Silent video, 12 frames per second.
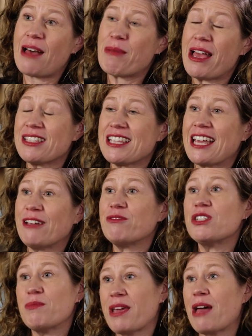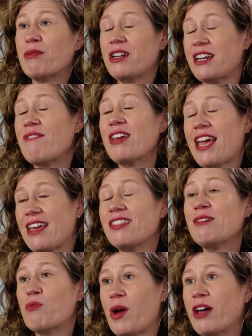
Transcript: up our sleeve to be able to navigate them